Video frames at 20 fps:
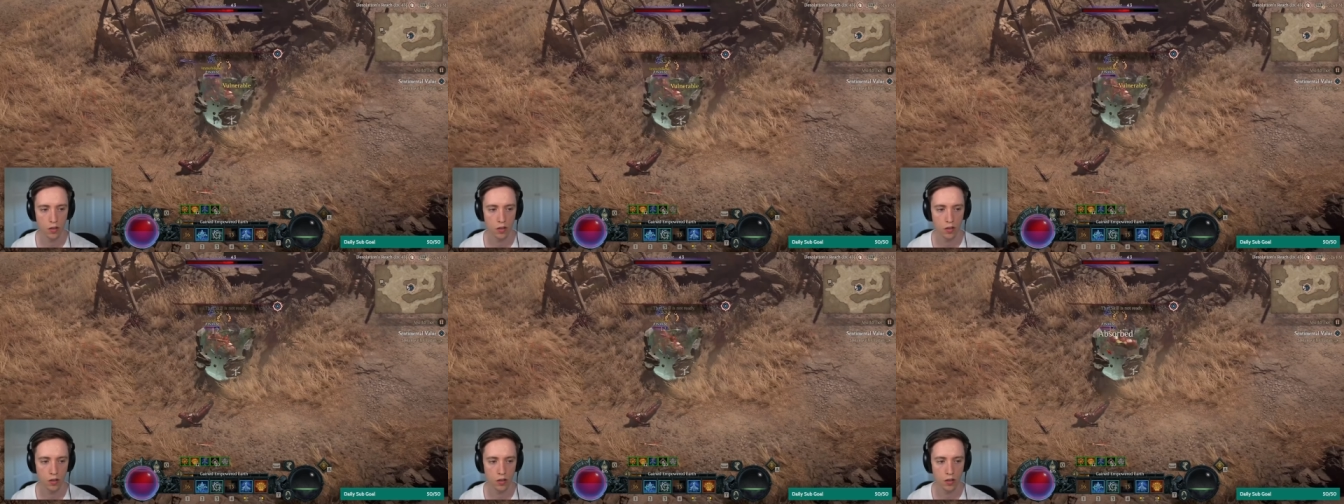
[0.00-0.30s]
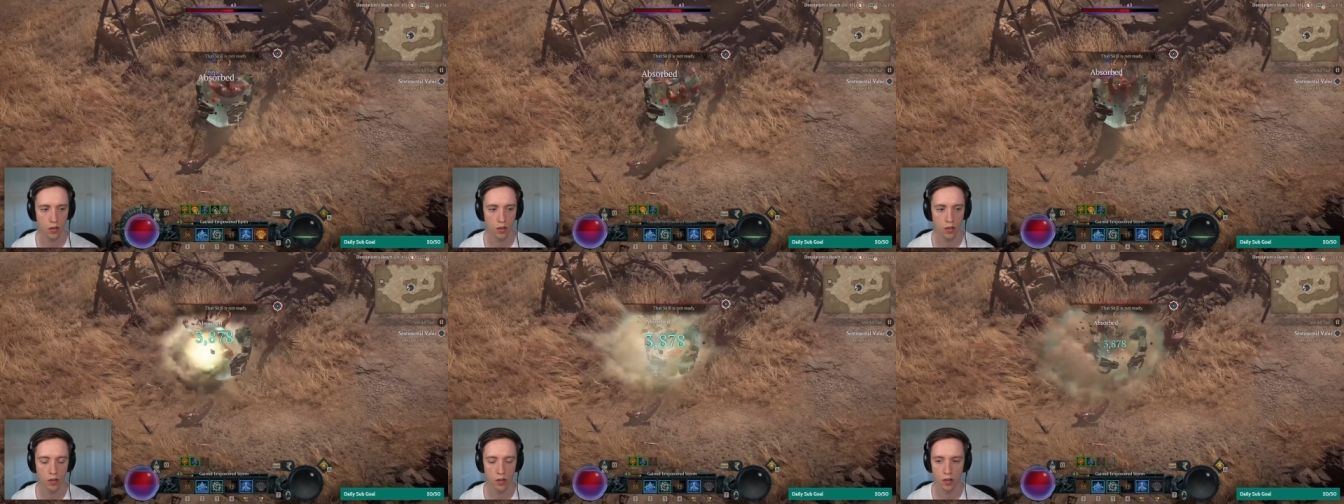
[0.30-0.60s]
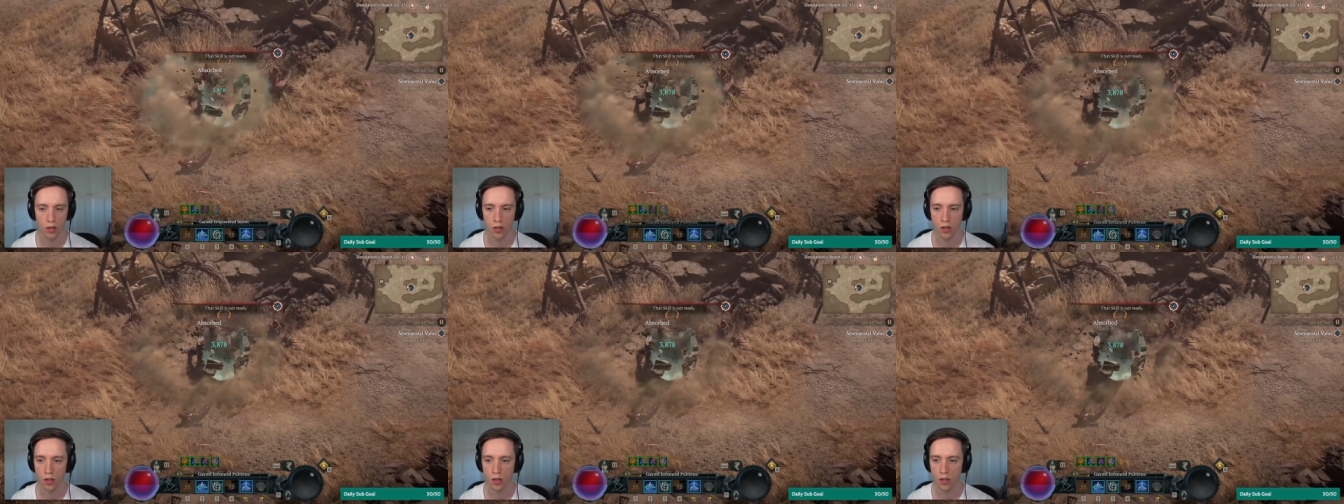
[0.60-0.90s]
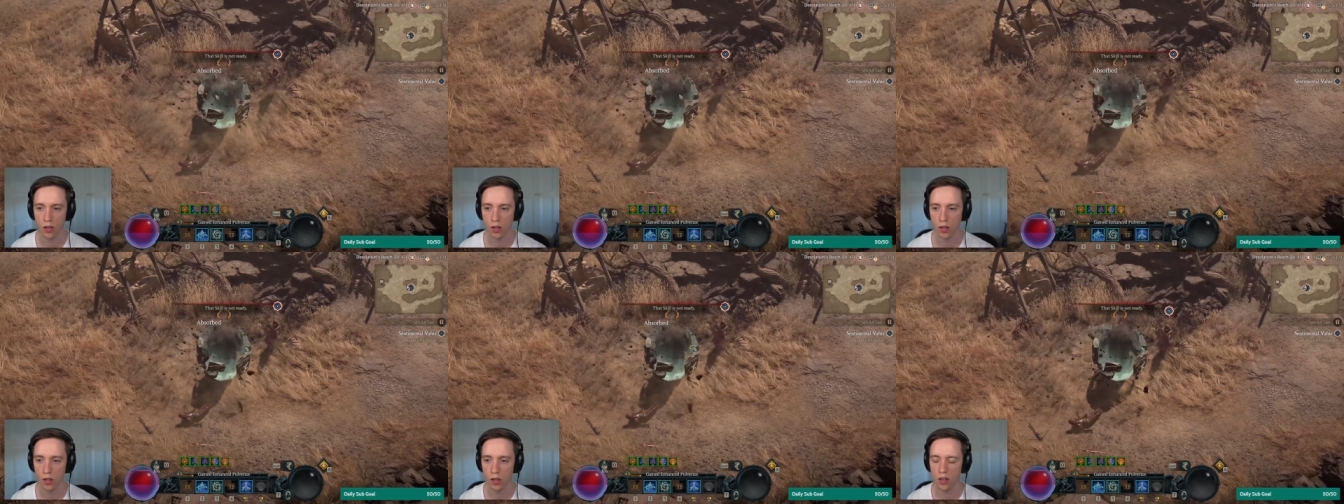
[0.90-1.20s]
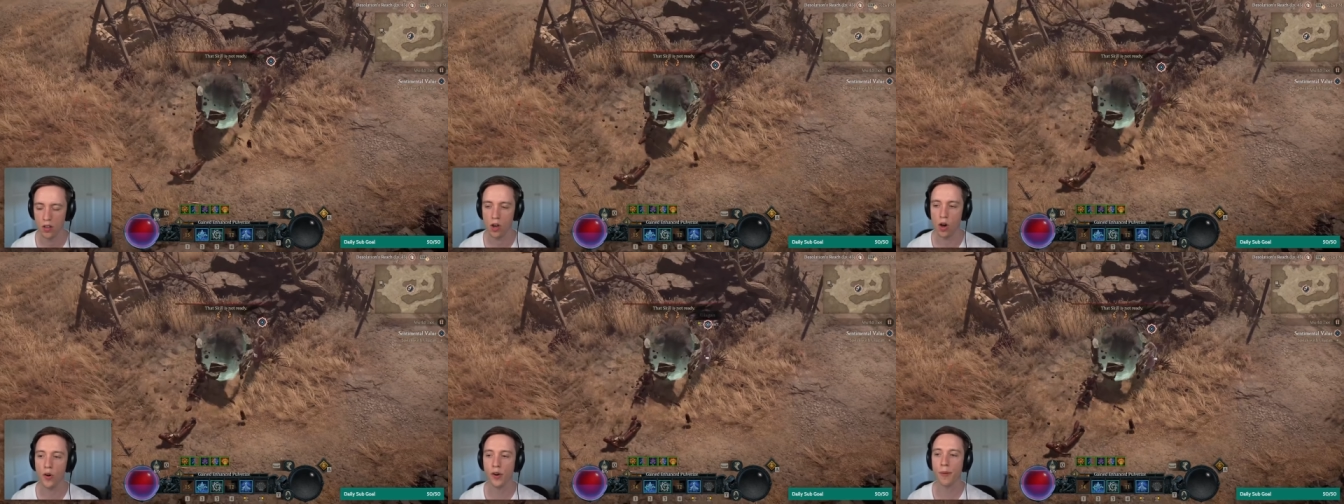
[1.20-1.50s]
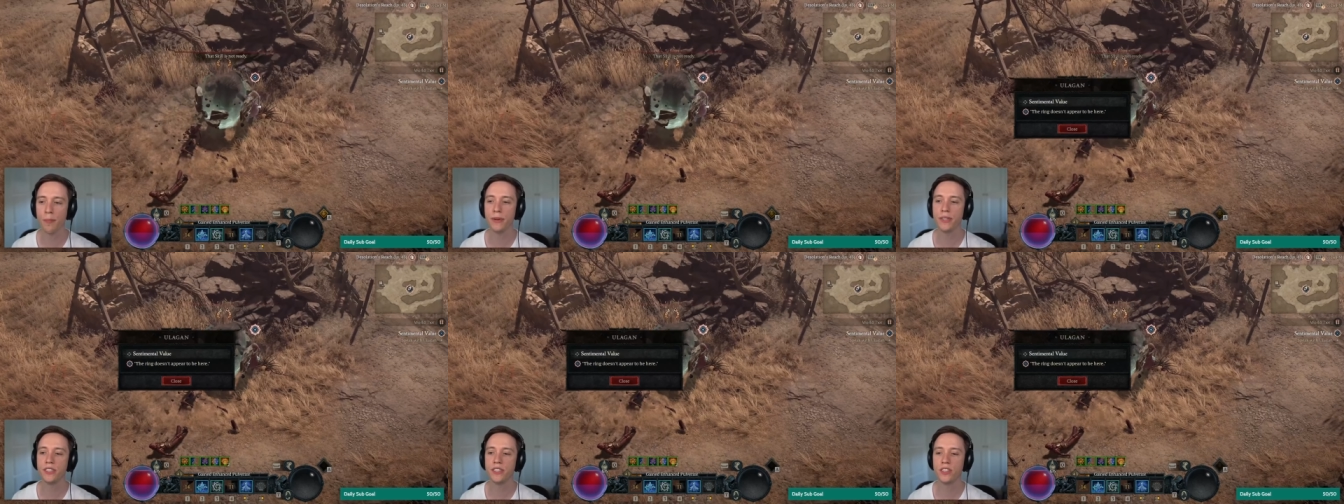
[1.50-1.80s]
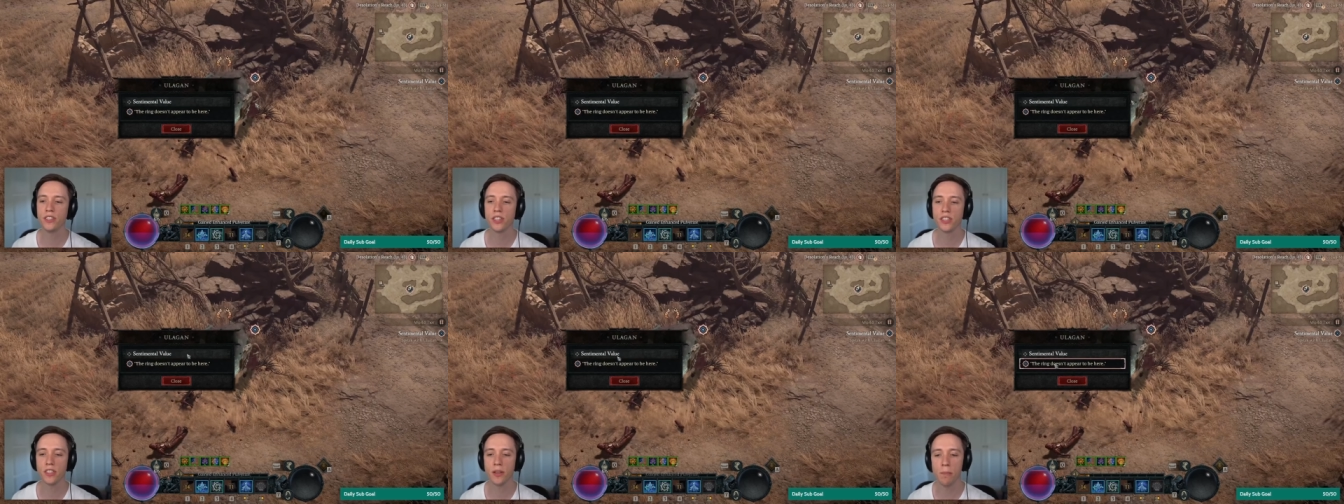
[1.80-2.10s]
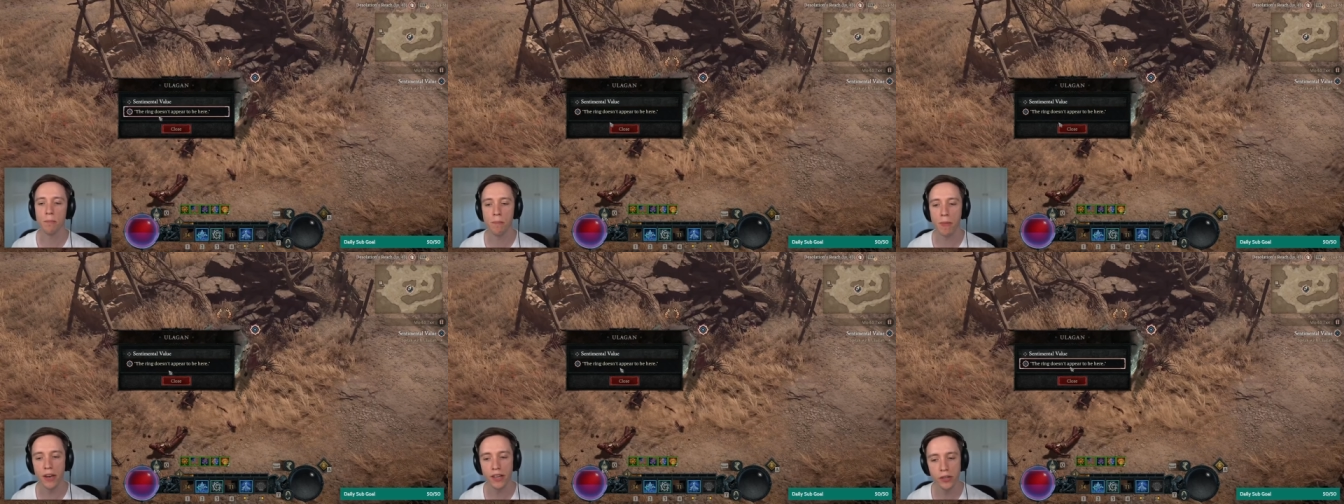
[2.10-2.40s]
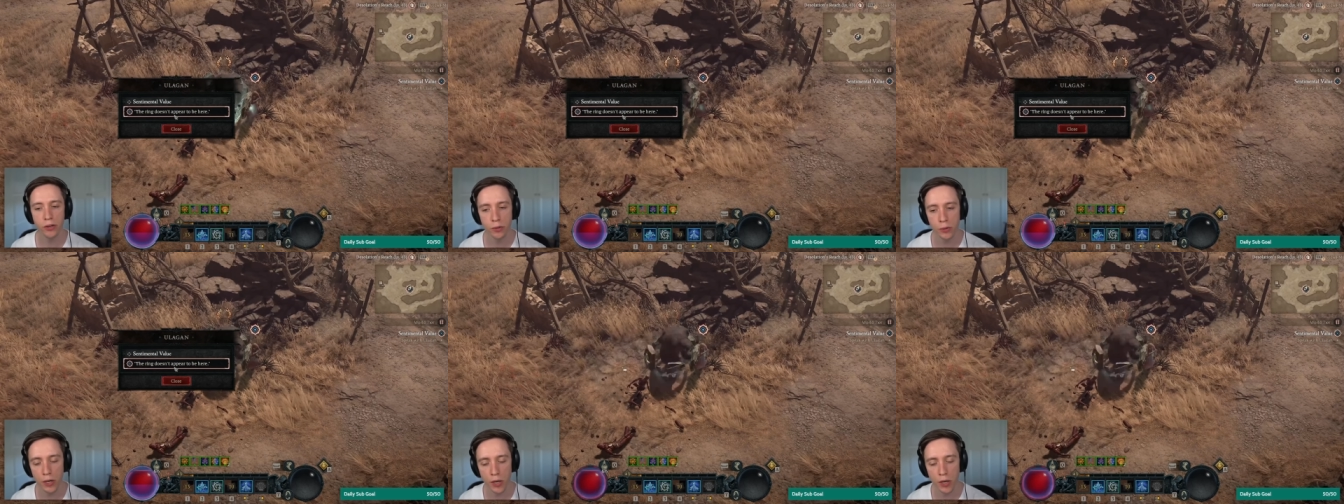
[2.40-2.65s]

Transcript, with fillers: I'm not ready yet. Oh, that means he's got the menu